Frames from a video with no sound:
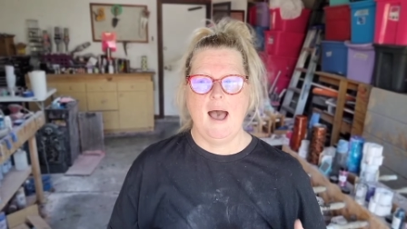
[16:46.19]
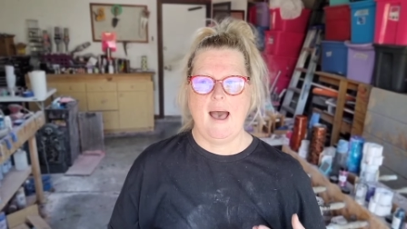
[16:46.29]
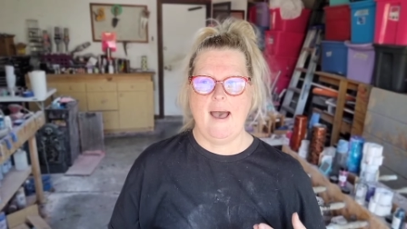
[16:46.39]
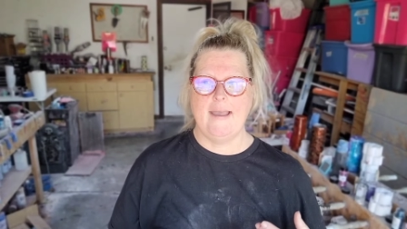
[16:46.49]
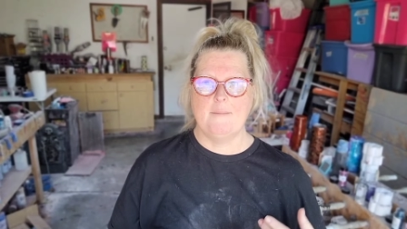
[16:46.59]

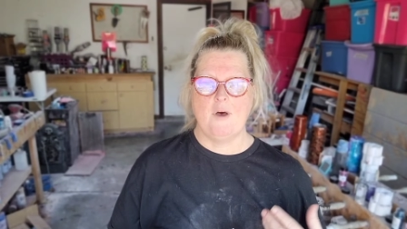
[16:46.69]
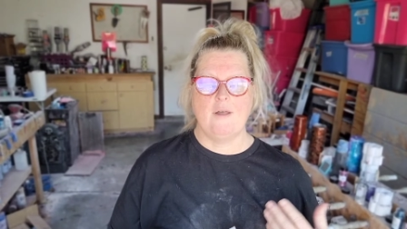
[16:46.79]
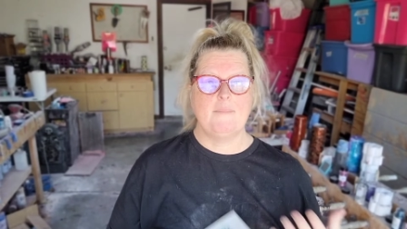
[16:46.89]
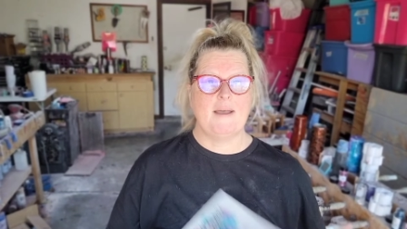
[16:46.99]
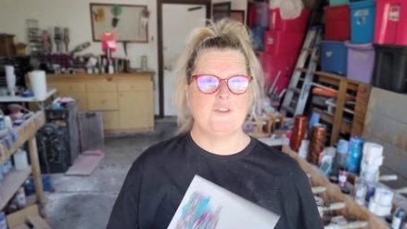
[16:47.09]
I am
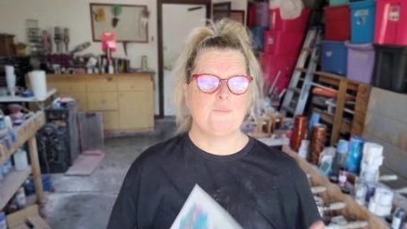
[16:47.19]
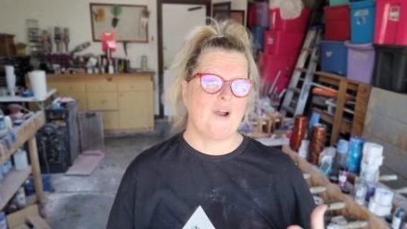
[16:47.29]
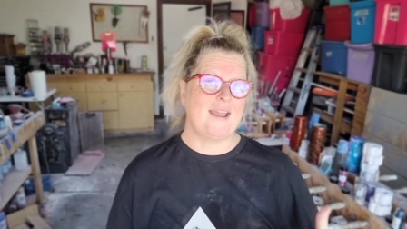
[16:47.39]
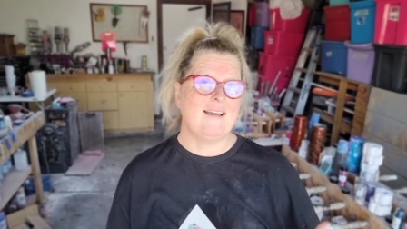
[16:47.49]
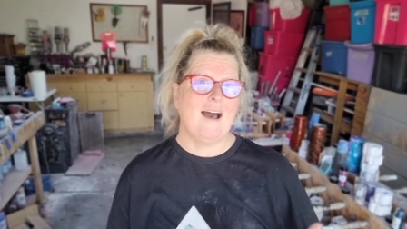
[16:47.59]
all about the
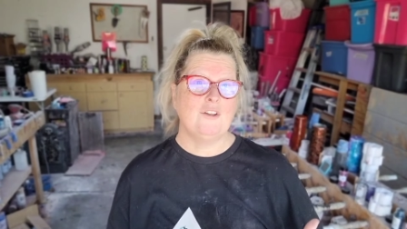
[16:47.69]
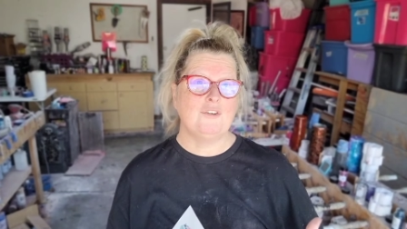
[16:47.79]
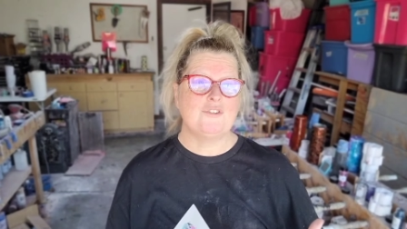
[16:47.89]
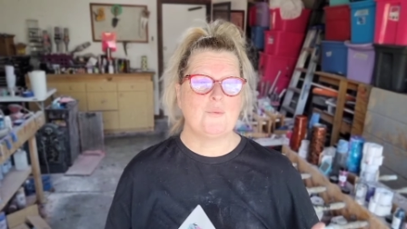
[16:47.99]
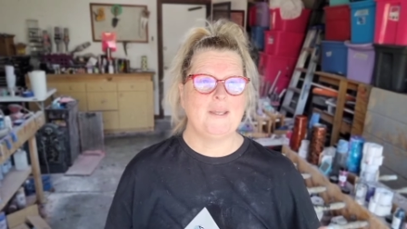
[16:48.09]
bright
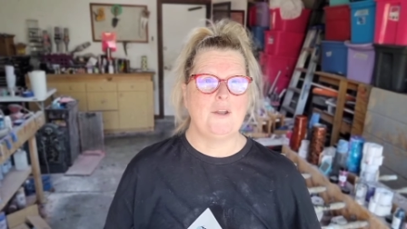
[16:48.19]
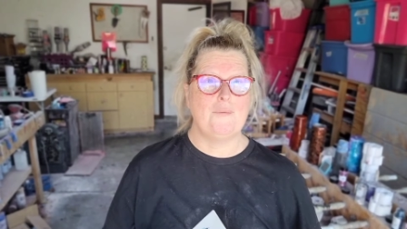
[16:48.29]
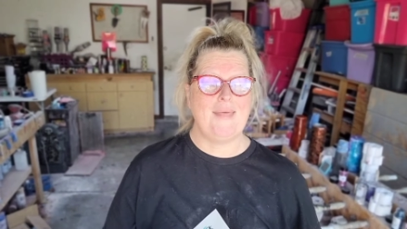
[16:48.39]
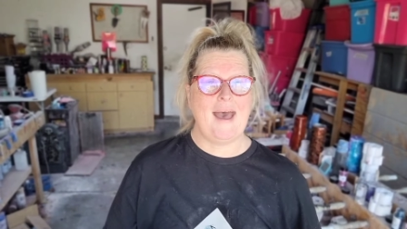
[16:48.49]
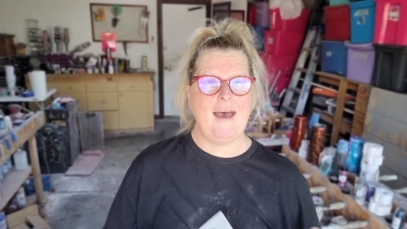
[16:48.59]
colors. We
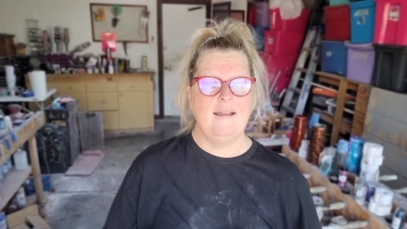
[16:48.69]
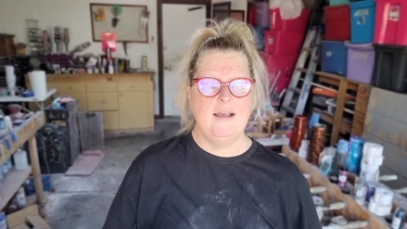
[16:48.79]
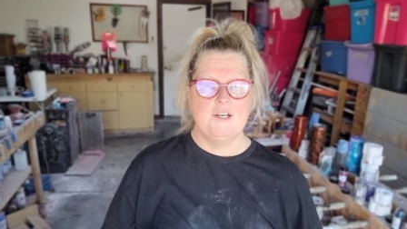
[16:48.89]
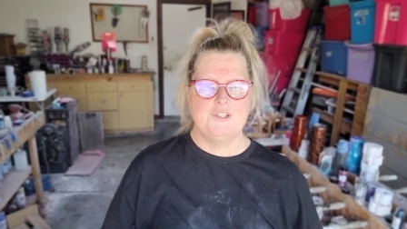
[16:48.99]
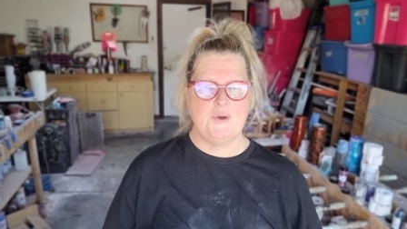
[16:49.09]
know that.
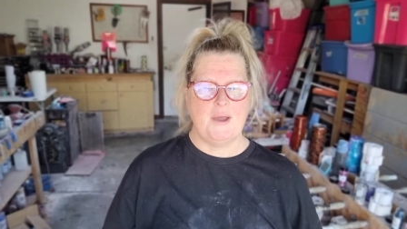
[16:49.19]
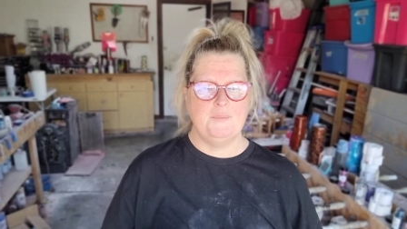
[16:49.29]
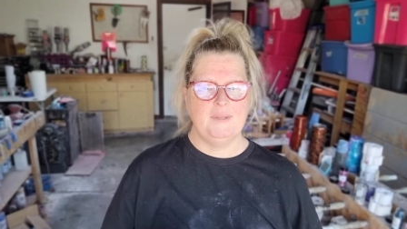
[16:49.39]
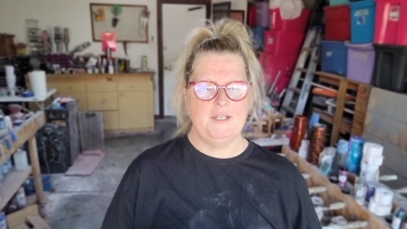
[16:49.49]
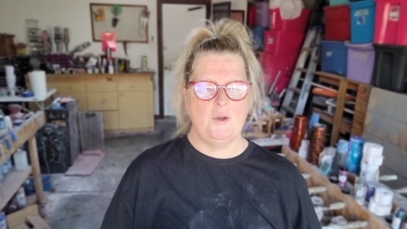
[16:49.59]
So I
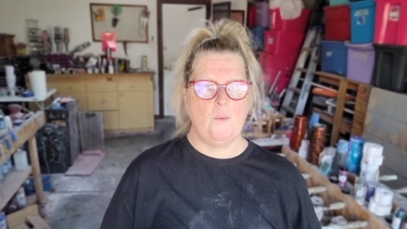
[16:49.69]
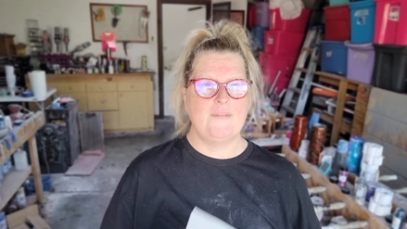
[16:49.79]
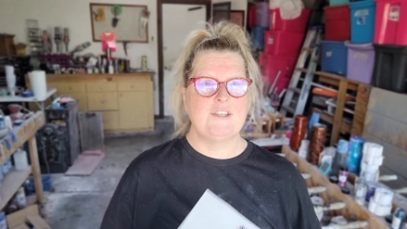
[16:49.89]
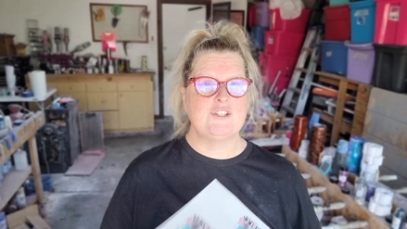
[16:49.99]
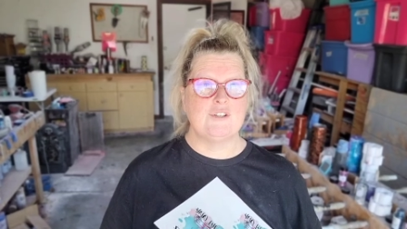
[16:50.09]
really don't
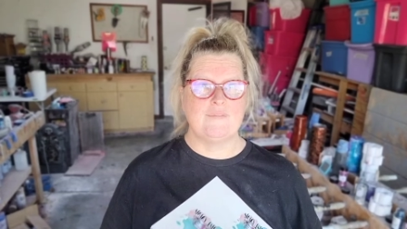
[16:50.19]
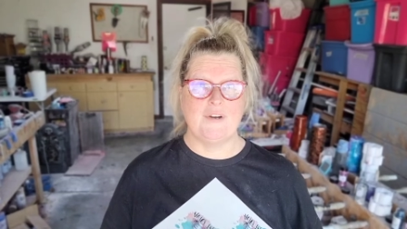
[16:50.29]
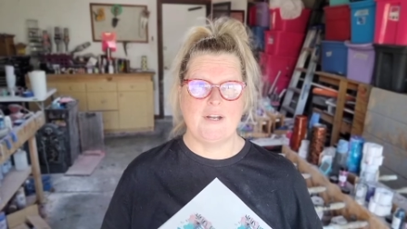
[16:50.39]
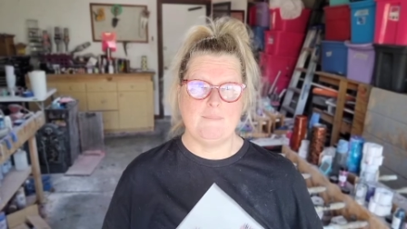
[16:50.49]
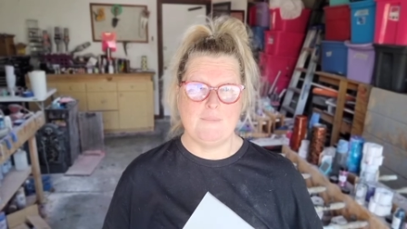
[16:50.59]
want this to look
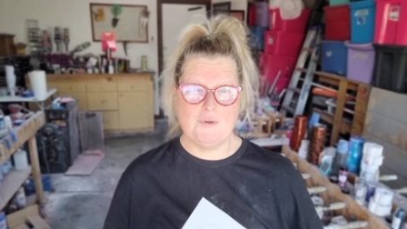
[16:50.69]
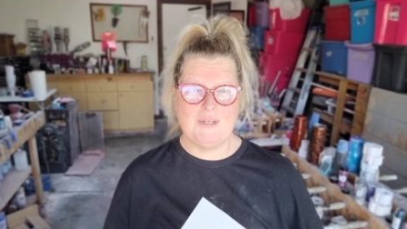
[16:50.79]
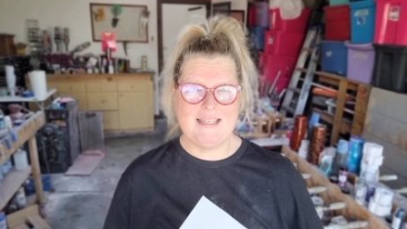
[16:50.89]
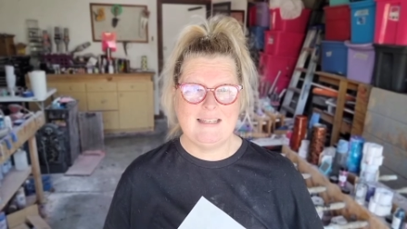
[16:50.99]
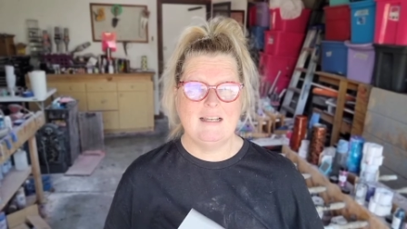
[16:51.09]
very
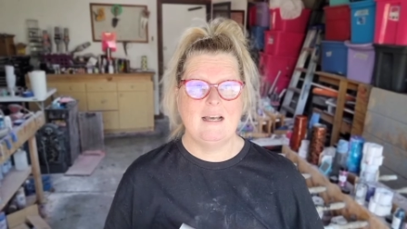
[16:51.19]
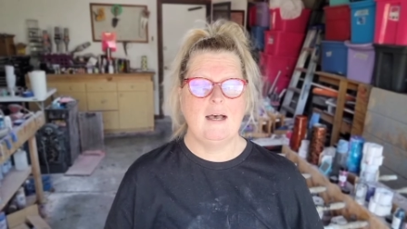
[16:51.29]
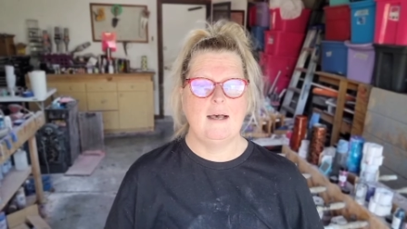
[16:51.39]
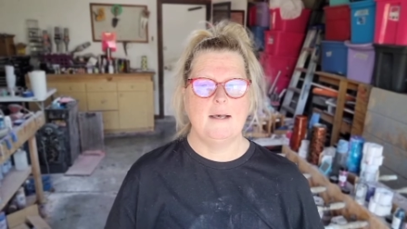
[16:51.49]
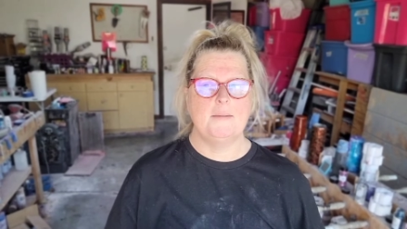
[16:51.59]
muted.
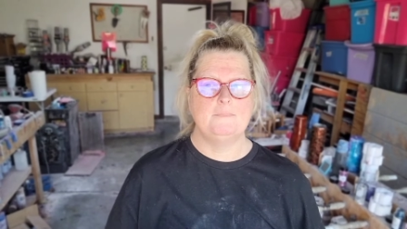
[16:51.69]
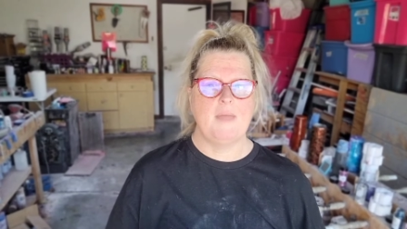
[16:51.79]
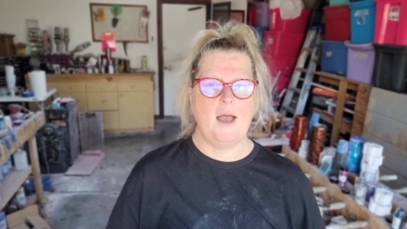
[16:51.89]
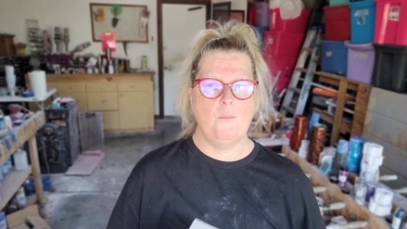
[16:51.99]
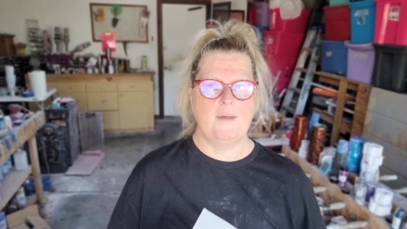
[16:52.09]

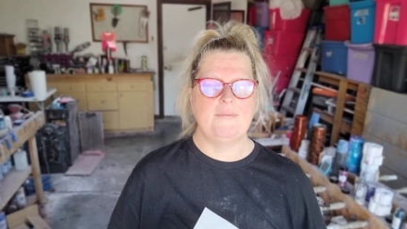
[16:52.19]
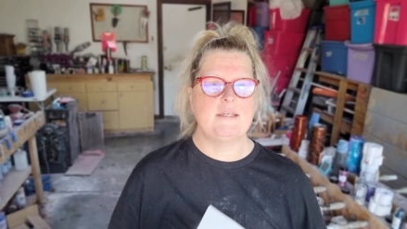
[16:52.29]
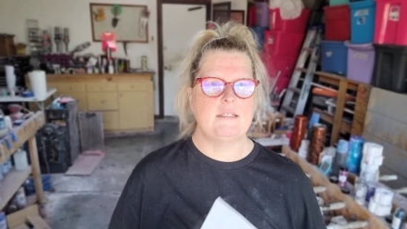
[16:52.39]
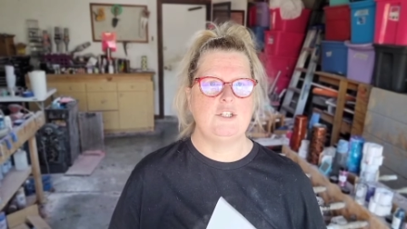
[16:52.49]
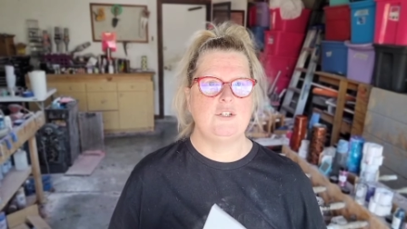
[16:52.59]
I want
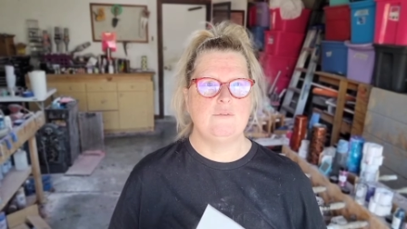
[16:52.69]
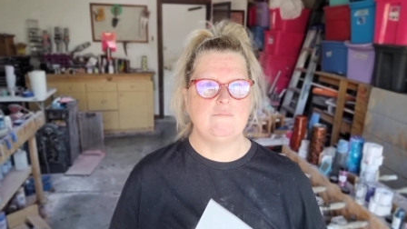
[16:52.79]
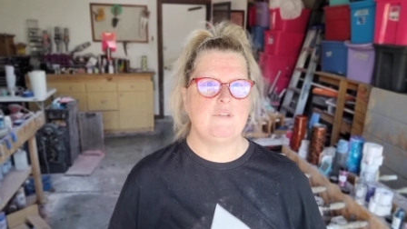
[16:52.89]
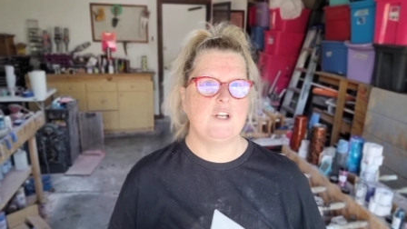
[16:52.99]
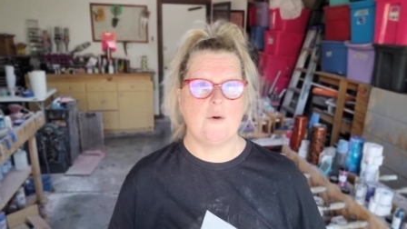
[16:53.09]
this to,
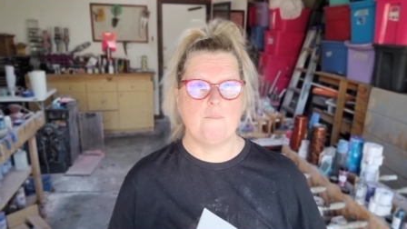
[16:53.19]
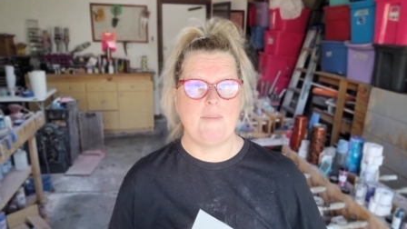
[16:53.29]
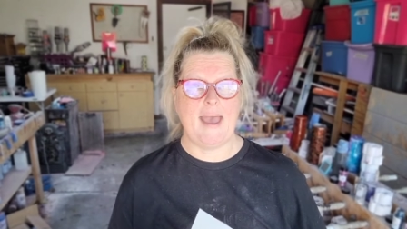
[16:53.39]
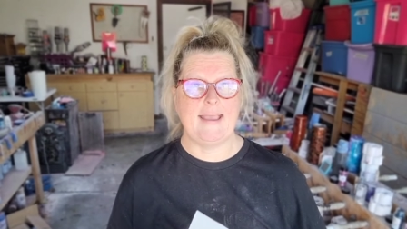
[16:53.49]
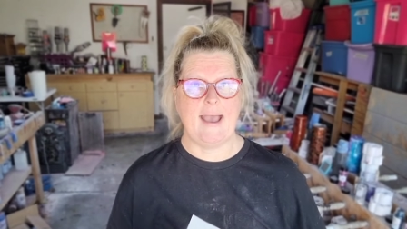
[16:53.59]
you know,
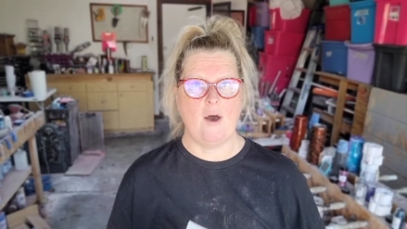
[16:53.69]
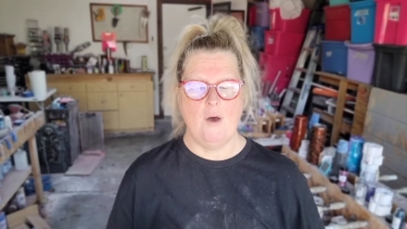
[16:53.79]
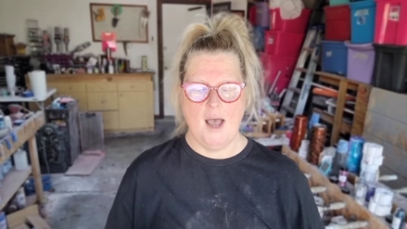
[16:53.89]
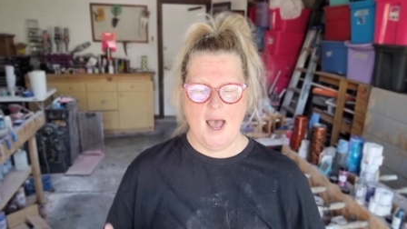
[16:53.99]
bang out.